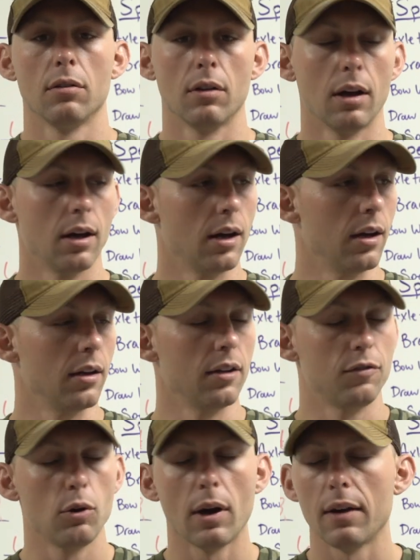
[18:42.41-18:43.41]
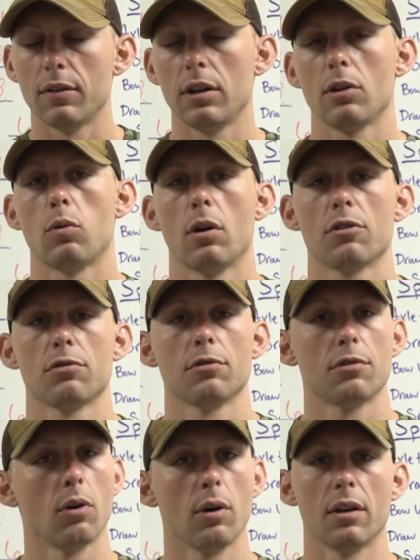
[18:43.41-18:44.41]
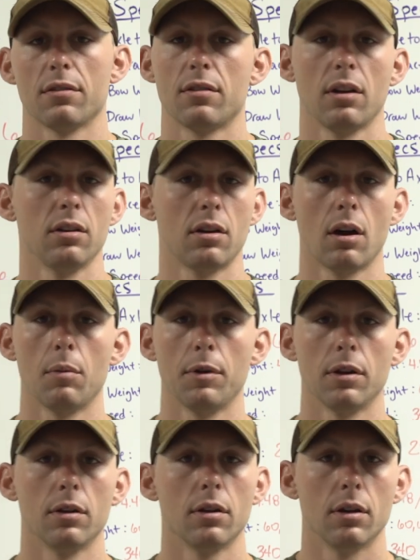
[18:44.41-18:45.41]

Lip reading: If you have any questions, don't hesitate to comment.